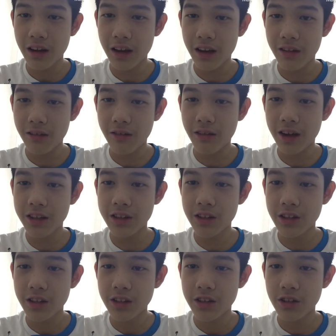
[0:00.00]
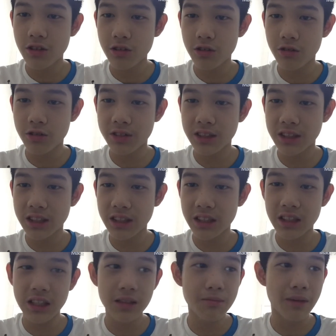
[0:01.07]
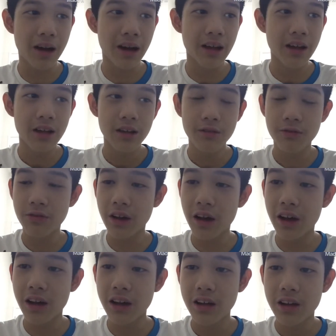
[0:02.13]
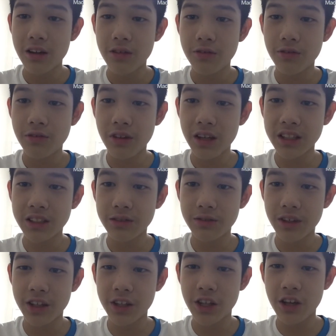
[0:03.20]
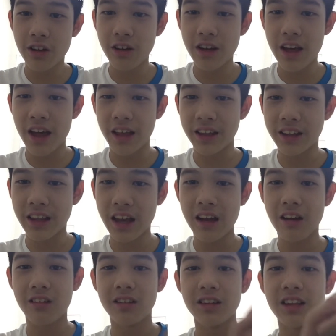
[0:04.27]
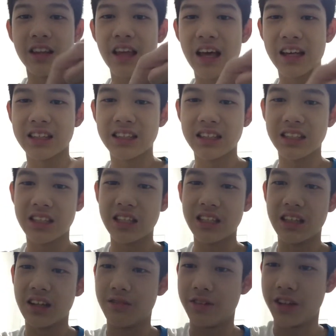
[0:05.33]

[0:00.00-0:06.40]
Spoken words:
I want you to see my first video. And now let's see the